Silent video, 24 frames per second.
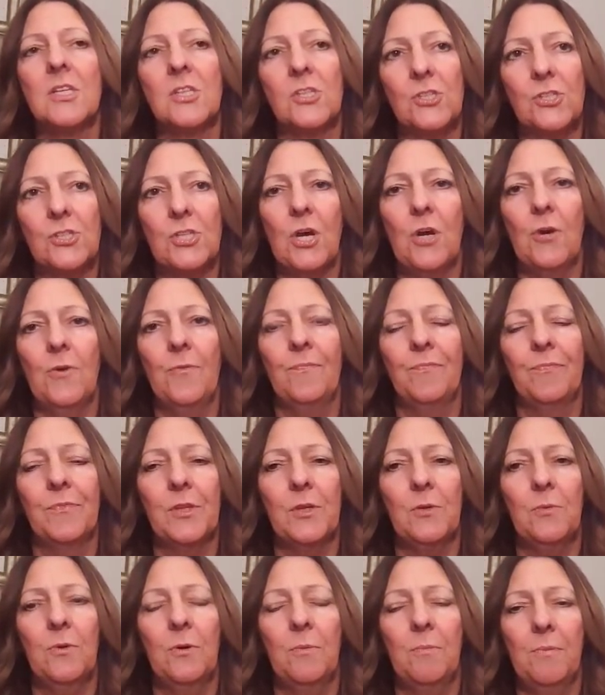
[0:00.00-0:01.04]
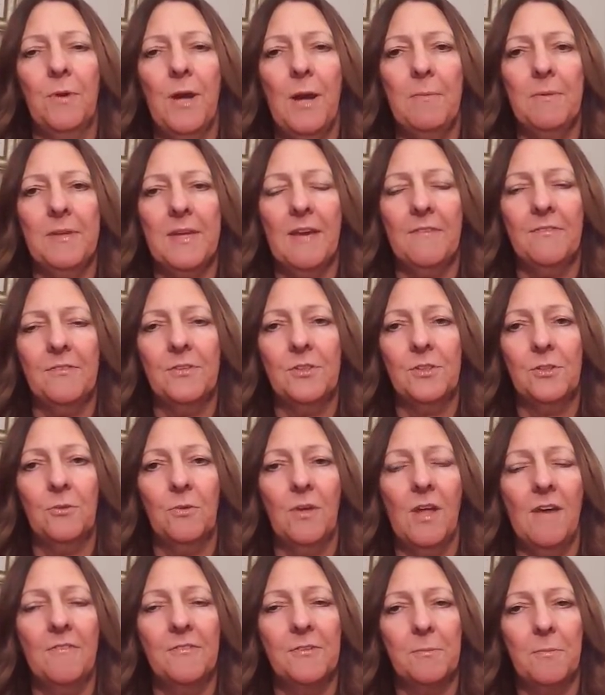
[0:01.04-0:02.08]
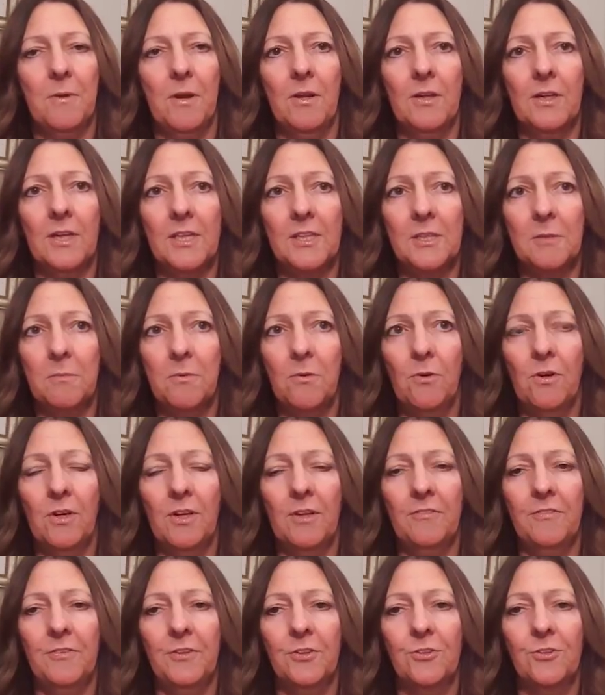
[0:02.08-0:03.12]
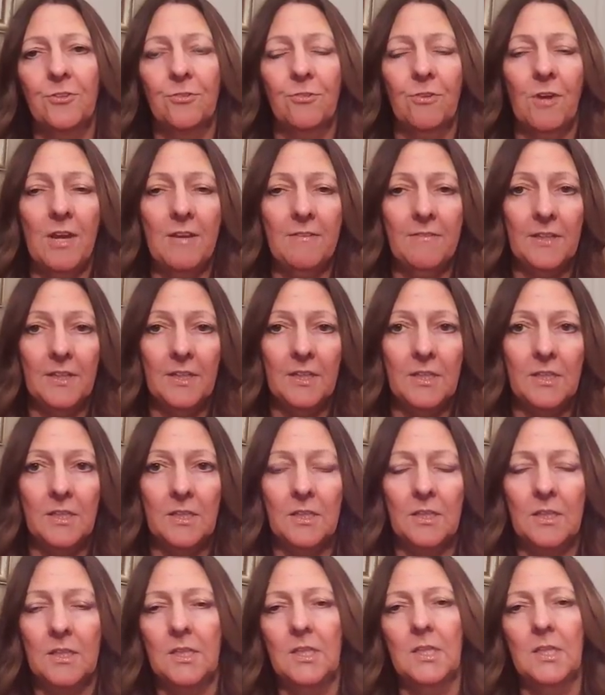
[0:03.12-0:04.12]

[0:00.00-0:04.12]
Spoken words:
So you will have to park at the port if you're driving in.